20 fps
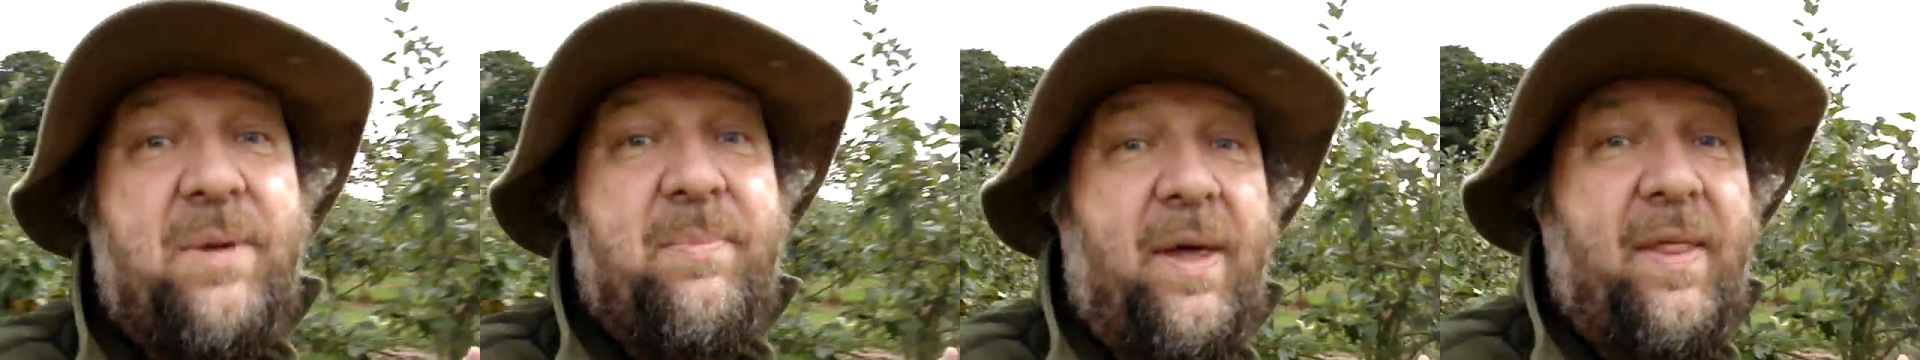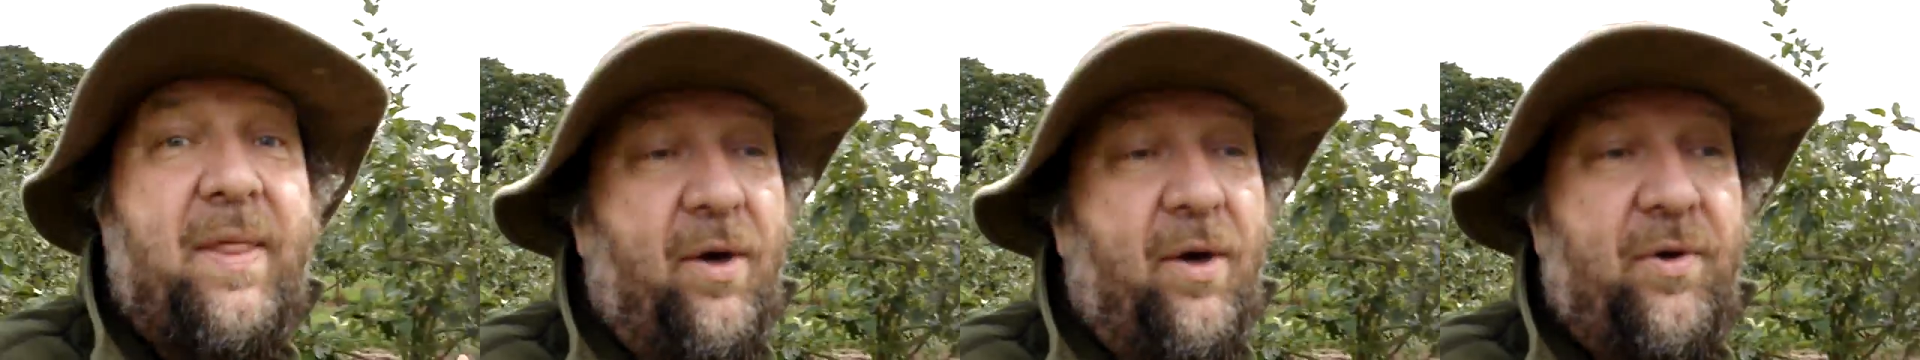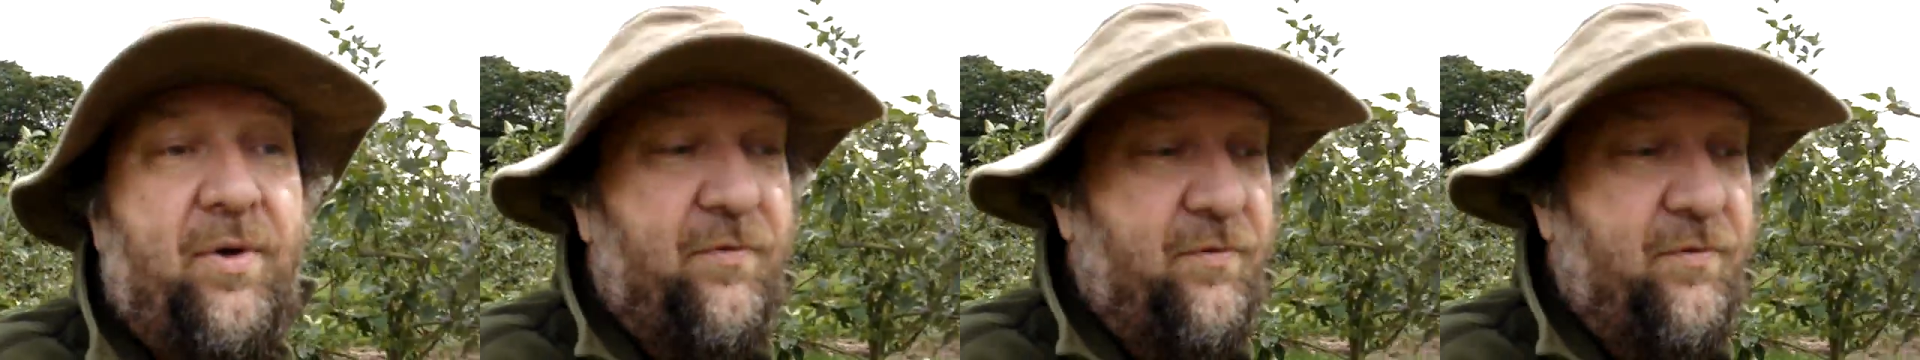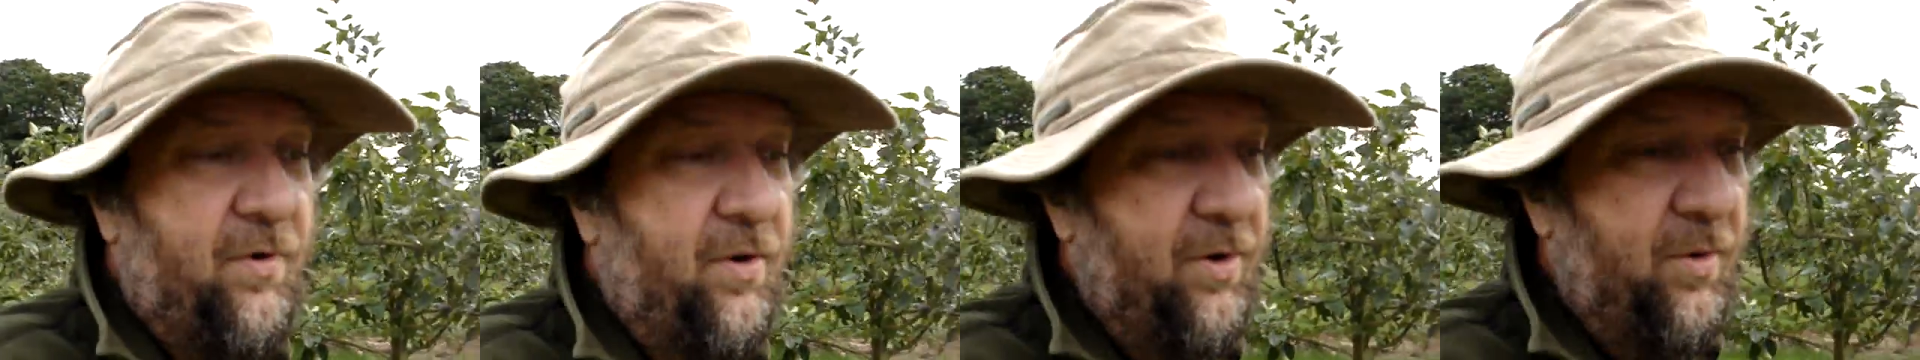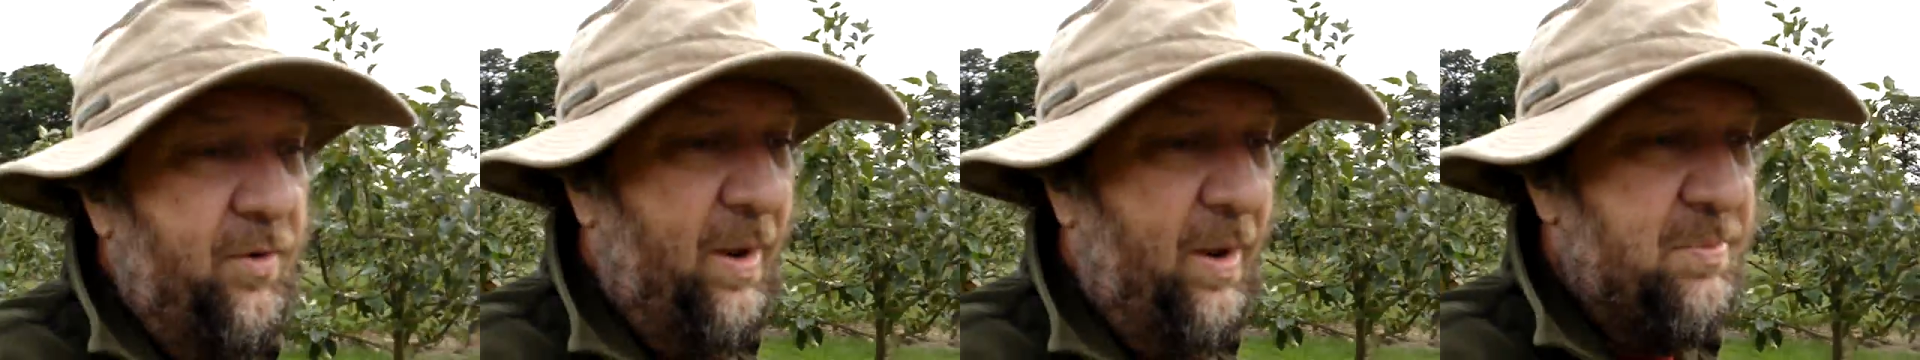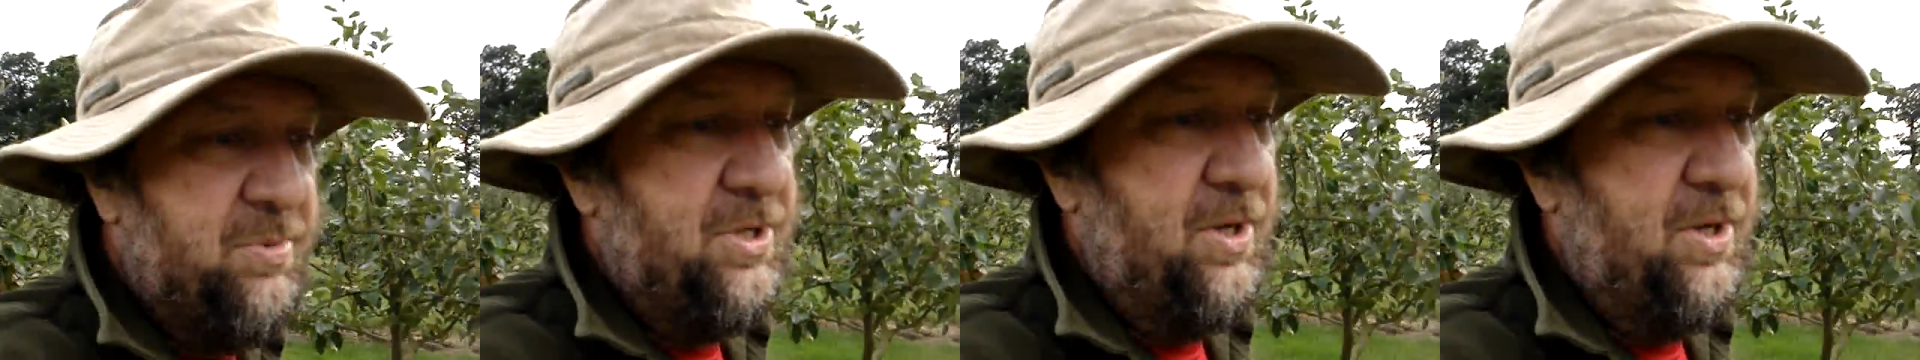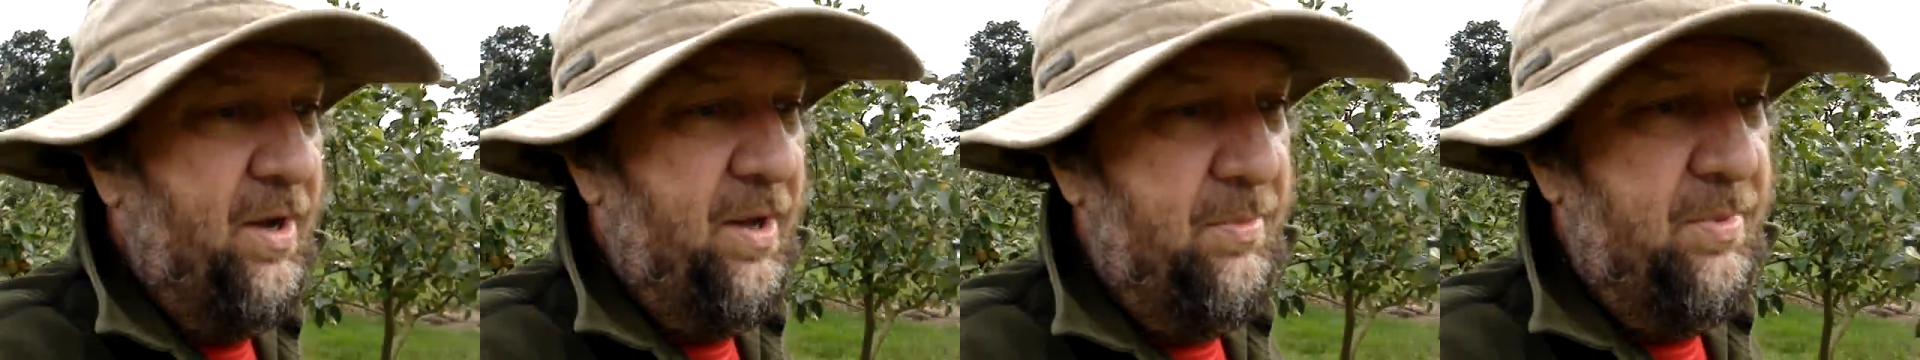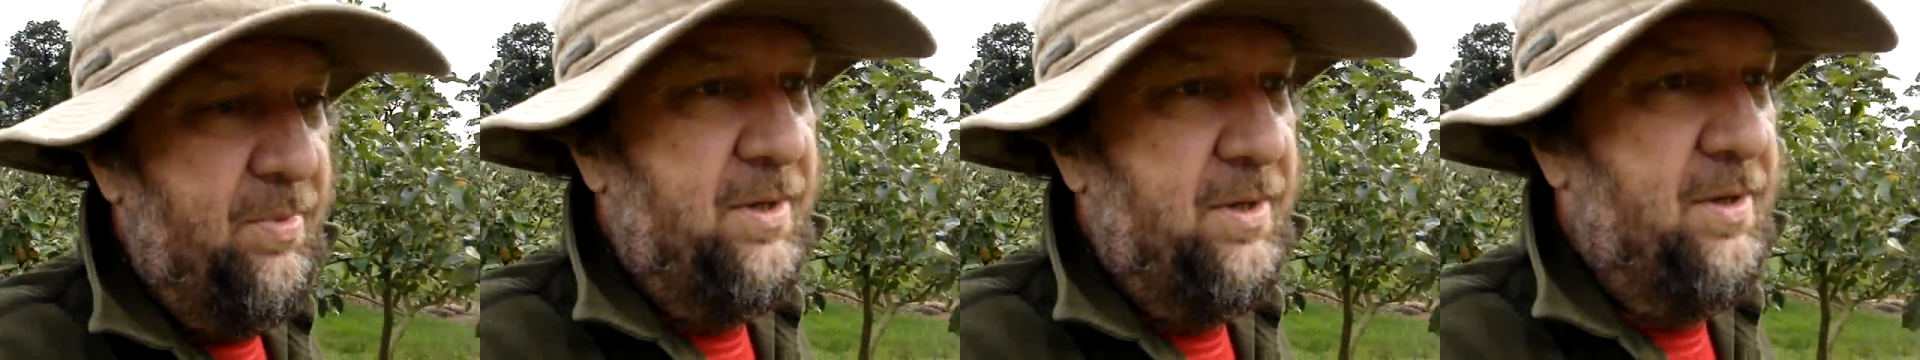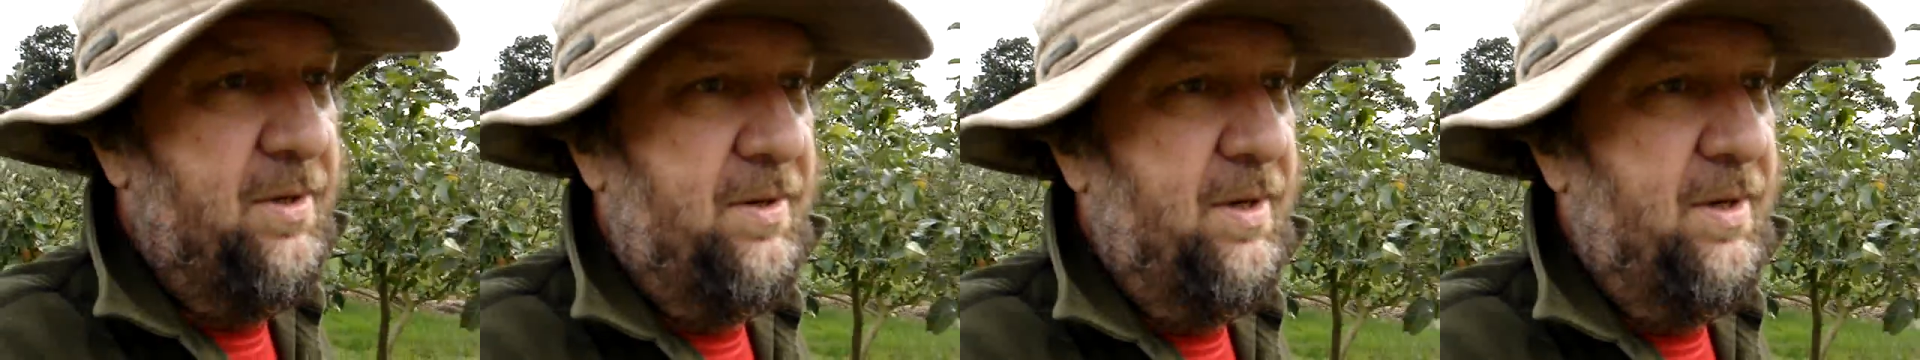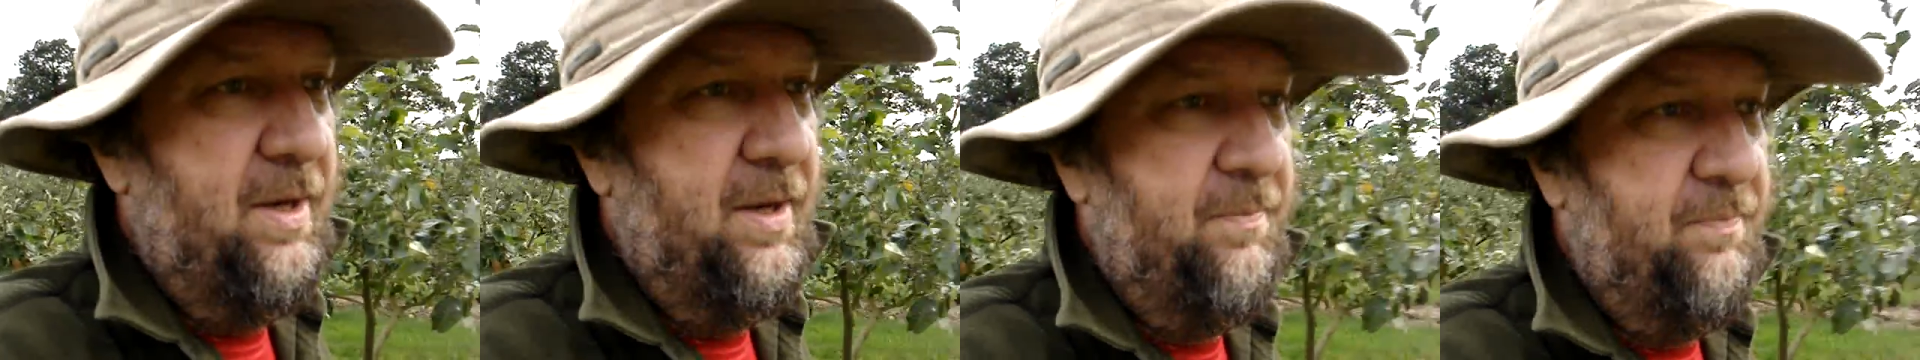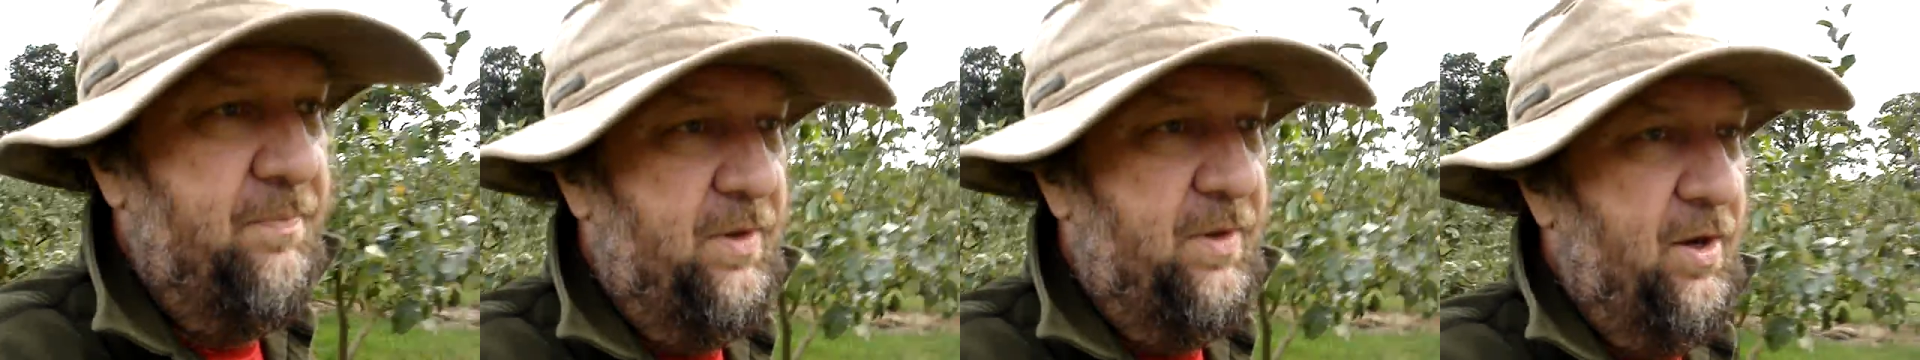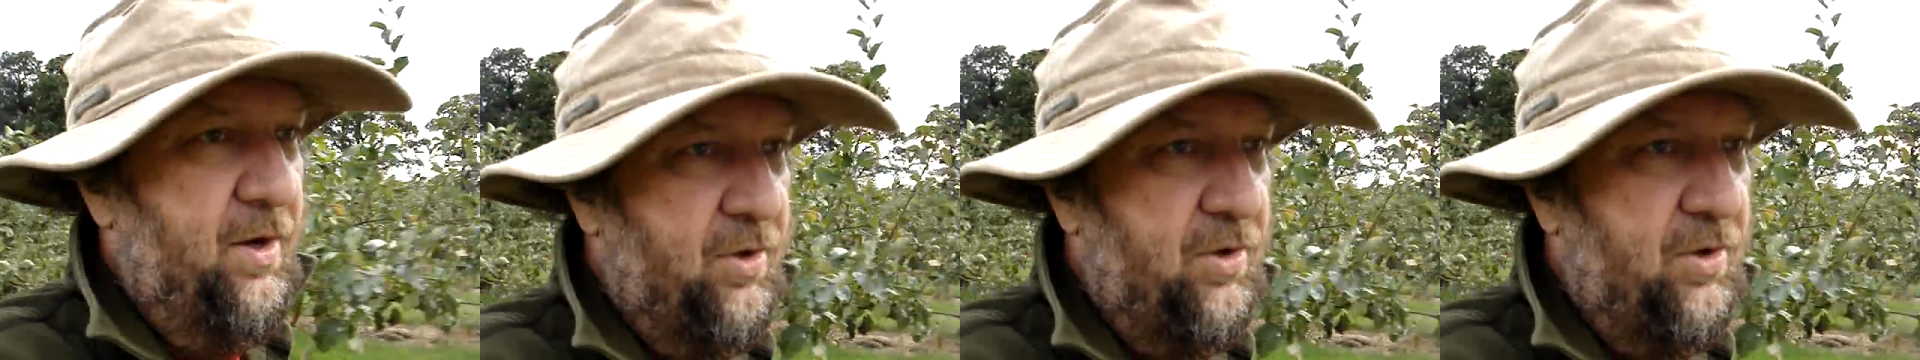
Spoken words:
about that on the website, but yeah, you